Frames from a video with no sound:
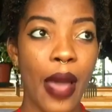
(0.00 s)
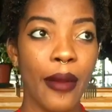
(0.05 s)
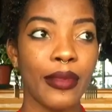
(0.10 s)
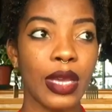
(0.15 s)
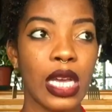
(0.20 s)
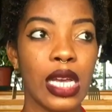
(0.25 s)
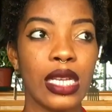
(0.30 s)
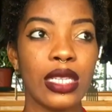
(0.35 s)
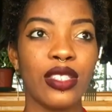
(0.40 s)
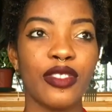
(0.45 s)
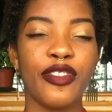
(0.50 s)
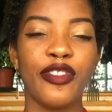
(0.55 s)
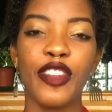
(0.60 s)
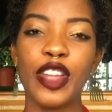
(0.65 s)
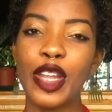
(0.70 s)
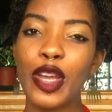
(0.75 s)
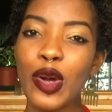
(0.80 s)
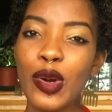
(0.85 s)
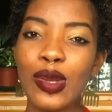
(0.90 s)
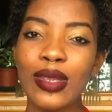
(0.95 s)
because
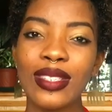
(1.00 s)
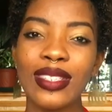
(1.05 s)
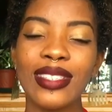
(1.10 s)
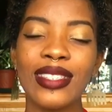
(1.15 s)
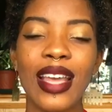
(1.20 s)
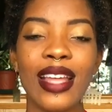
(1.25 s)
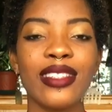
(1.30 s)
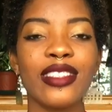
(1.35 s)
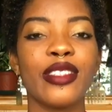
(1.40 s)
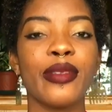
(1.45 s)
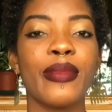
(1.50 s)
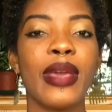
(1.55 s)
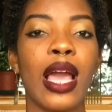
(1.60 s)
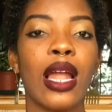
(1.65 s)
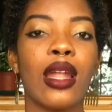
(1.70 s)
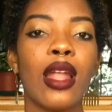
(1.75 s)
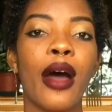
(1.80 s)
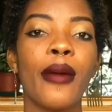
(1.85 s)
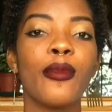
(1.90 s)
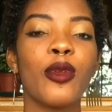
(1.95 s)
videos tend to be
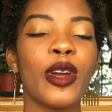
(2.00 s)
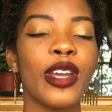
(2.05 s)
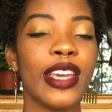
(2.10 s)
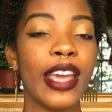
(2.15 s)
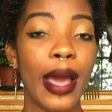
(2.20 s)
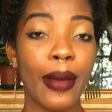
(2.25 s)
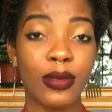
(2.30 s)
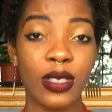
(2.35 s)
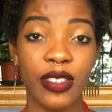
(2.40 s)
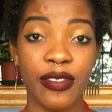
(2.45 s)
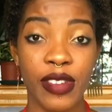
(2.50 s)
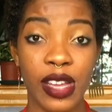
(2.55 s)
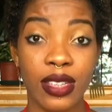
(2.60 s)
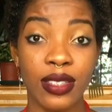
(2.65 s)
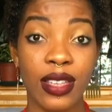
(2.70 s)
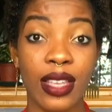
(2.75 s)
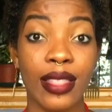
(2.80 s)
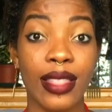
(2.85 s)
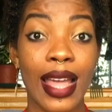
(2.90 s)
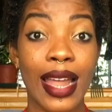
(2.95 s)
a lot more
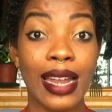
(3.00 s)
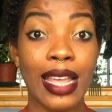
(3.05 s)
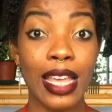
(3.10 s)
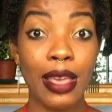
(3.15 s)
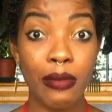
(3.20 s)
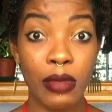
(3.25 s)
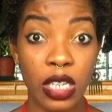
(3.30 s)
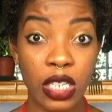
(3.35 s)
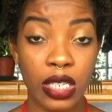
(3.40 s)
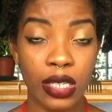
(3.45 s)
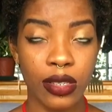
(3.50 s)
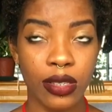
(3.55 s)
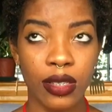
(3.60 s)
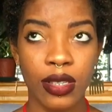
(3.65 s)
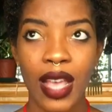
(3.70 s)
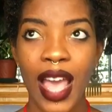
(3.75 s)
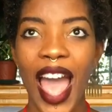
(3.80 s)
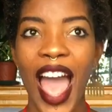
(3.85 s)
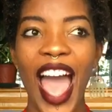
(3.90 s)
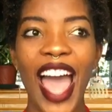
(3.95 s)
captivating than images.